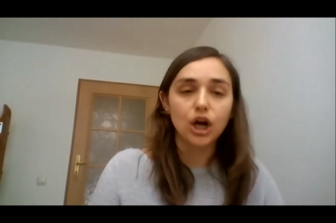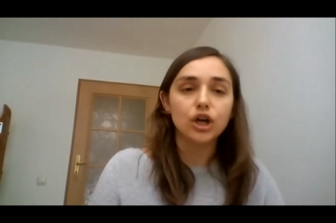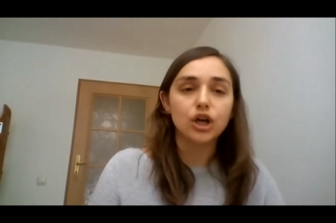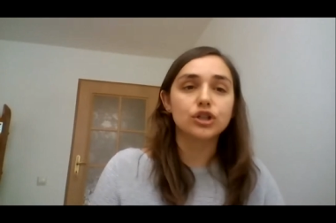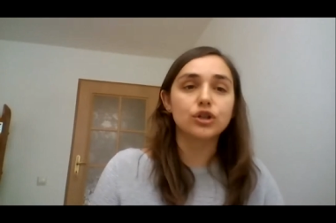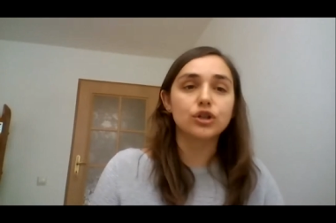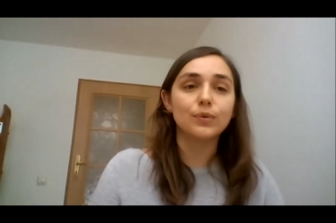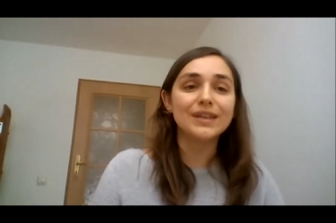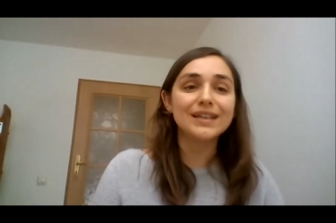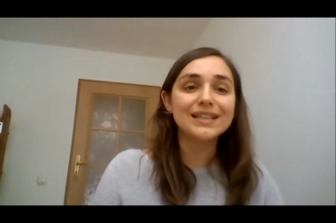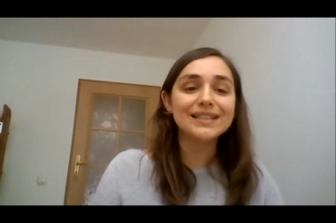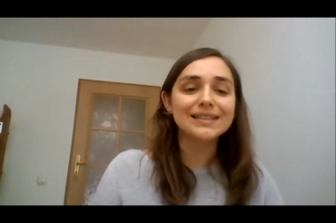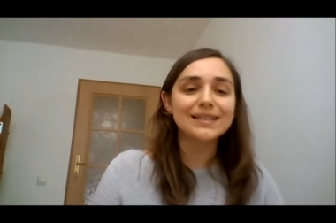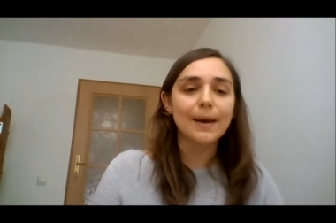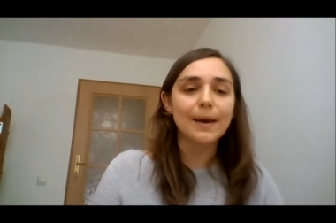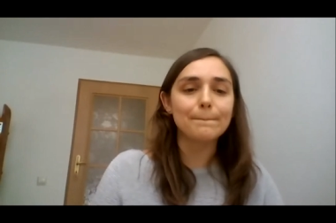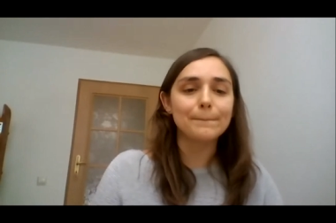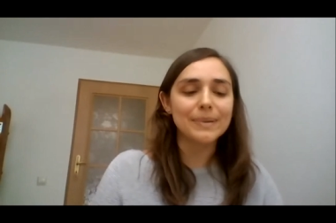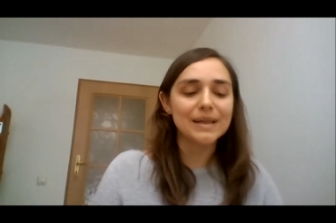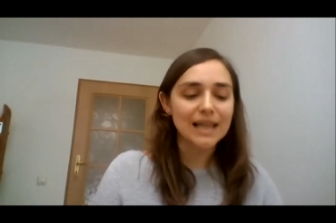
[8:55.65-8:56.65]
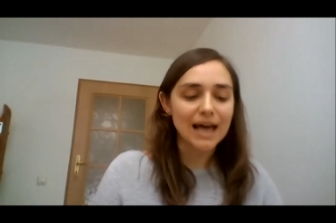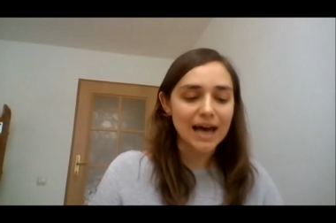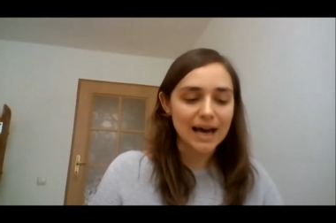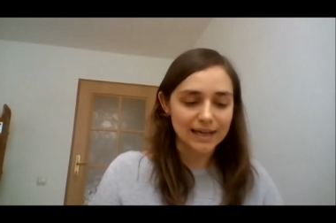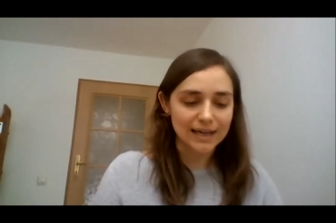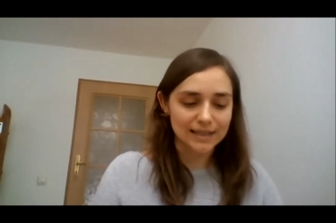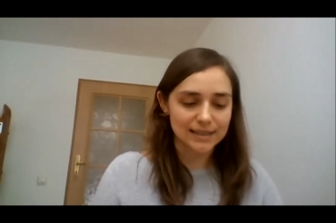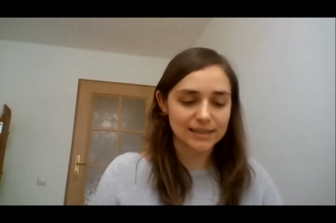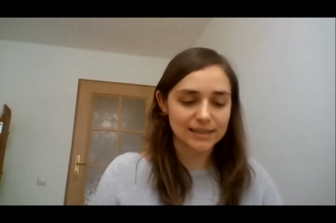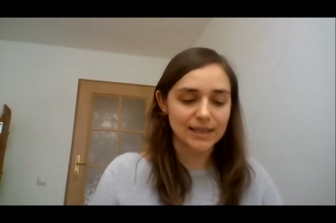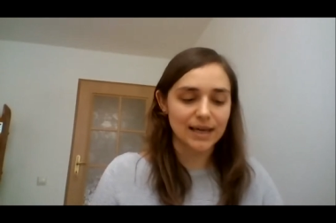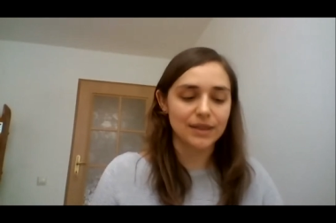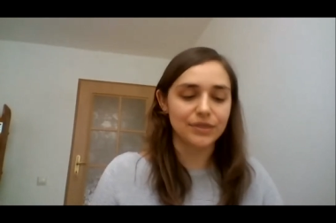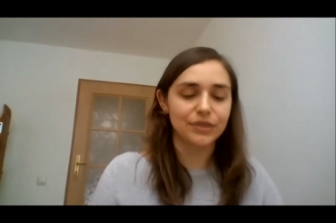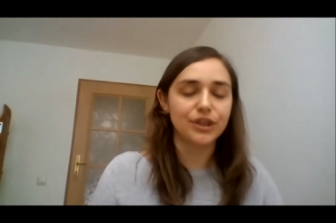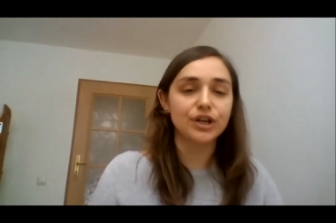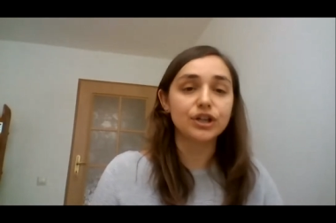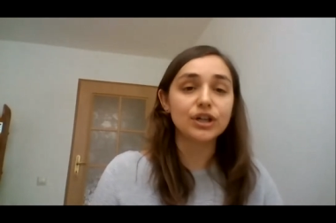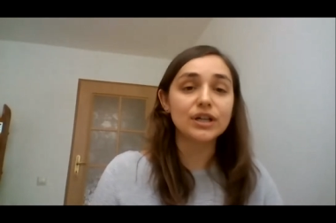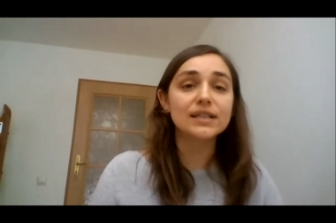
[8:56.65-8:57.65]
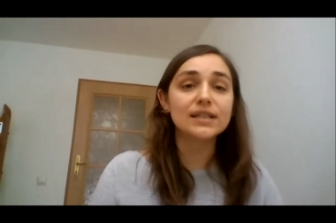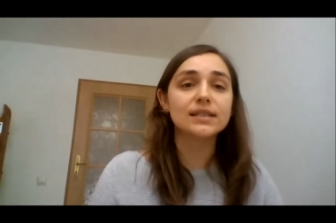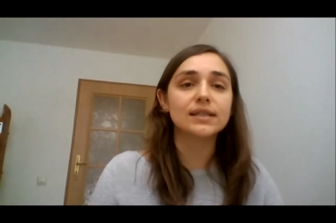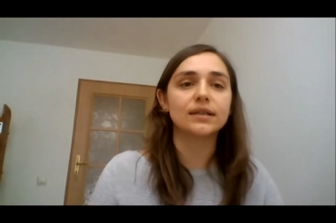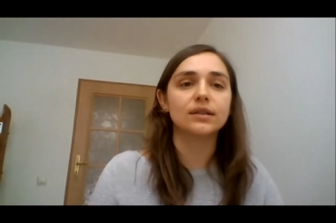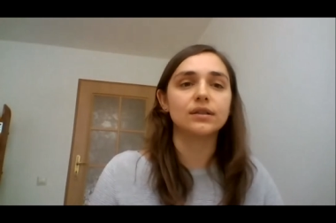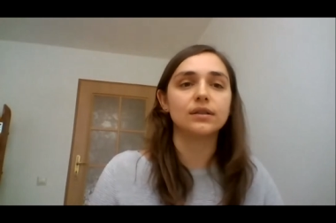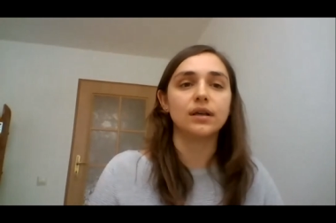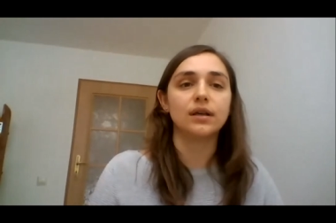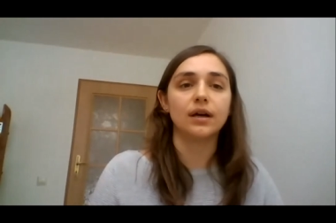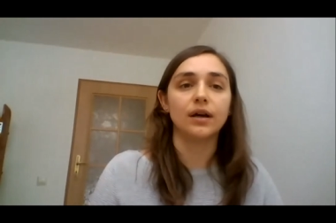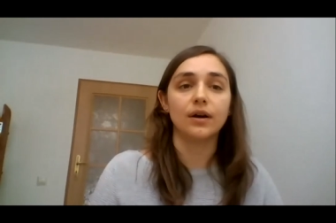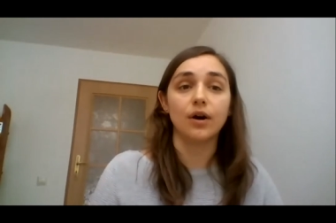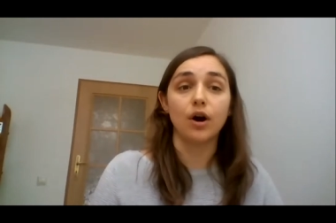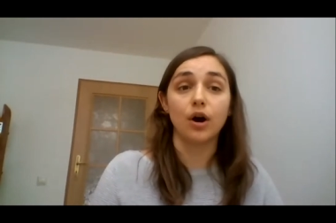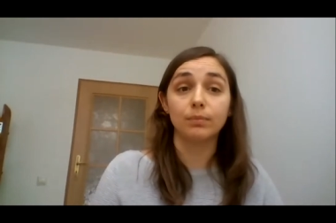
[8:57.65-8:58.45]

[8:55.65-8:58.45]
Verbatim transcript: So this implies that there is an uh,